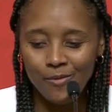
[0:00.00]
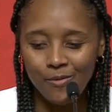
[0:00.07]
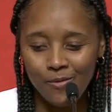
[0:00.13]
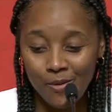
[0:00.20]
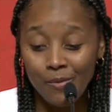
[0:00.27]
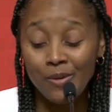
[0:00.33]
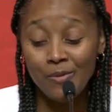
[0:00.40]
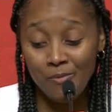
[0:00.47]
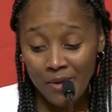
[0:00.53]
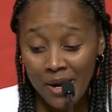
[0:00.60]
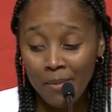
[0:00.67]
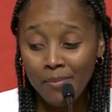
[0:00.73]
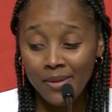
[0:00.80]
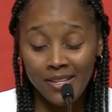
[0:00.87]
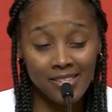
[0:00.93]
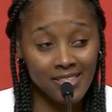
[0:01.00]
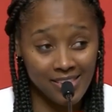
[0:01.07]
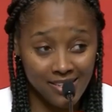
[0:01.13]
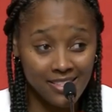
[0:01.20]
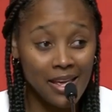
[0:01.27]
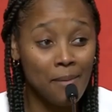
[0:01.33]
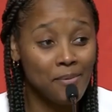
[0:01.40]
What we rep is to
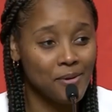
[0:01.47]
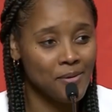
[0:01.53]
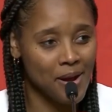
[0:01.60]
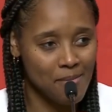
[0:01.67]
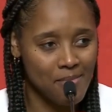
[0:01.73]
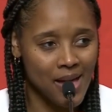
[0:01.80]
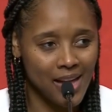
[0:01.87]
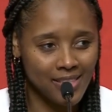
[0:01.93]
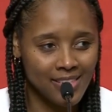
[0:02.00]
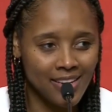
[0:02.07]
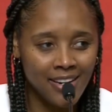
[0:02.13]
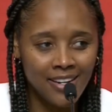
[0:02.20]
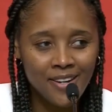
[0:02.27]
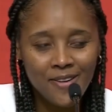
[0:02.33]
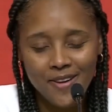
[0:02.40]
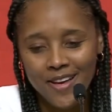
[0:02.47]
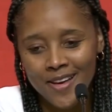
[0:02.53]
snap it right back to her.